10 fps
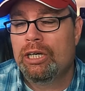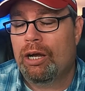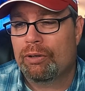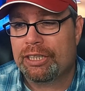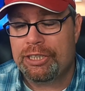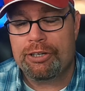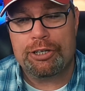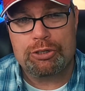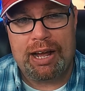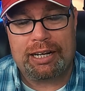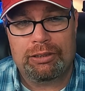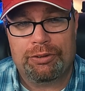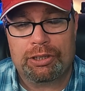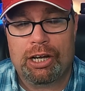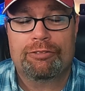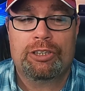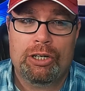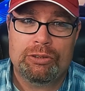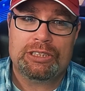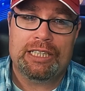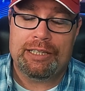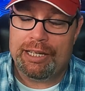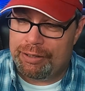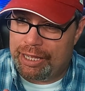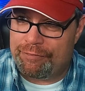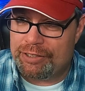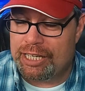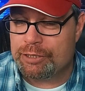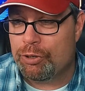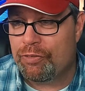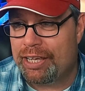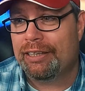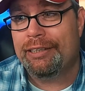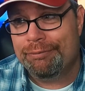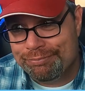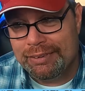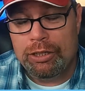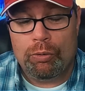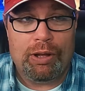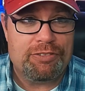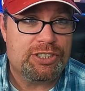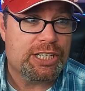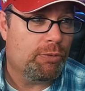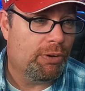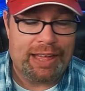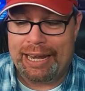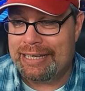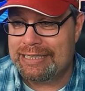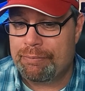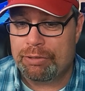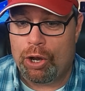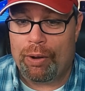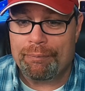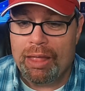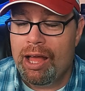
will continue to track along the Gulf Coast. And then if it does move inland, let's see where that ends up going.